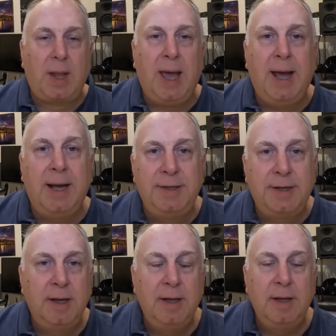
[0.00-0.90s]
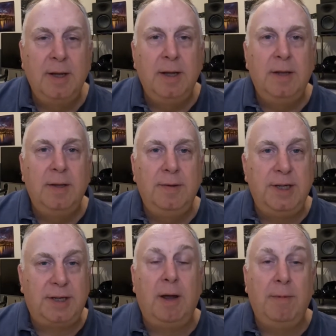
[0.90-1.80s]
and
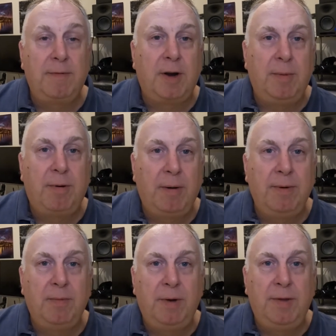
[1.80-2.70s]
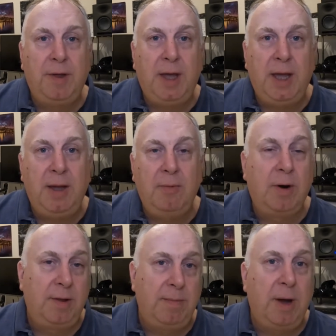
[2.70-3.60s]
this time I've got a problem with the
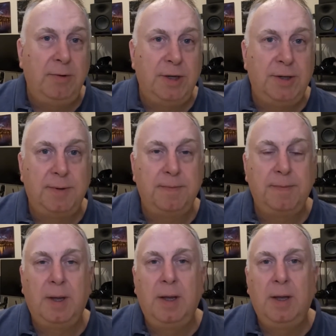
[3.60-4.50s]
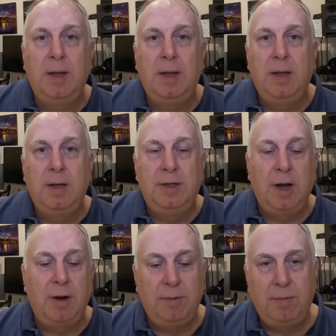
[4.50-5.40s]
one of the motors.
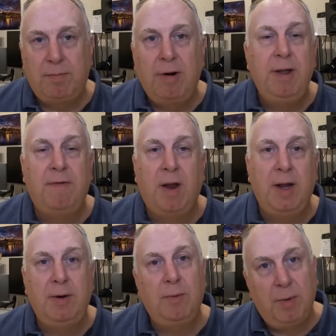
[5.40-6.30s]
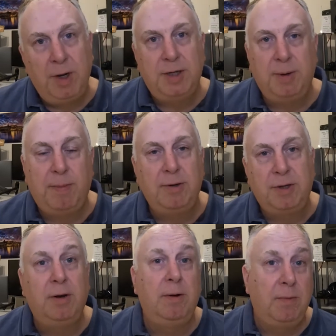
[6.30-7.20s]
So pre-flight, what you're supposed
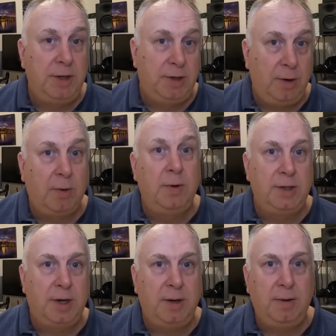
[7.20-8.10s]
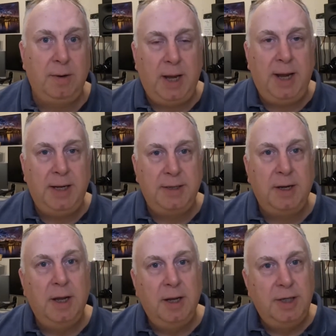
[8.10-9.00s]
to do and what you should always do is
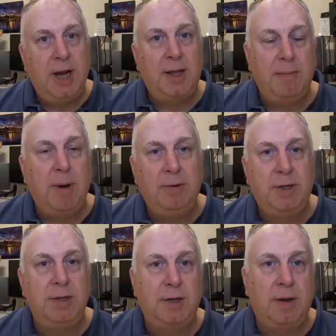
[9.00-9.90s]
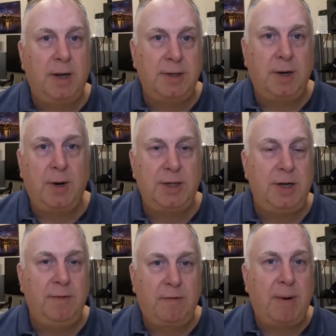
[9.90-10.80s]
check the motors. So that's a
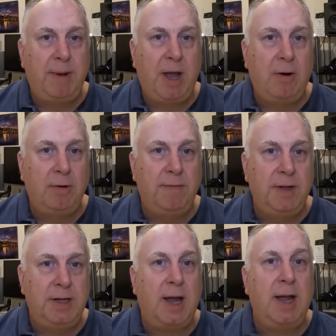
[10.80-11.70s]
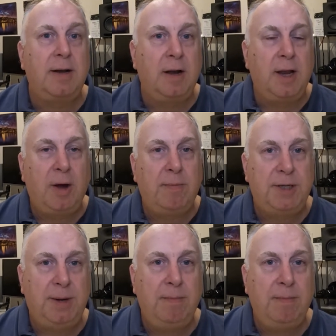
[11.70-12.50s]
question of grabbing hold of the diagonally opposite